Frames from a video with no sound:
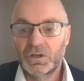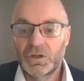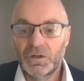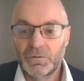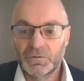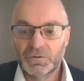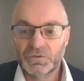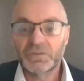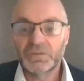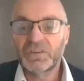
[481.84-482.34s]

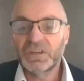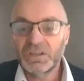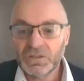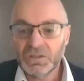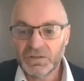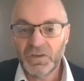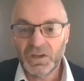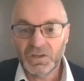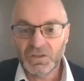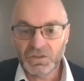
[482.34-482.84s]
sort of
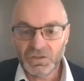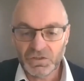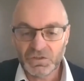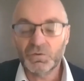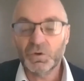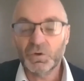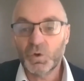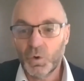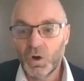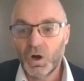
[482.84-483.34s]
interventions
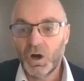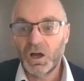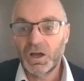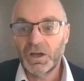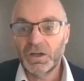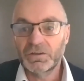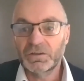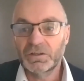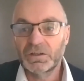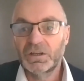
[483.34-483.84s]

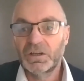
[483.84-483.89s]
required,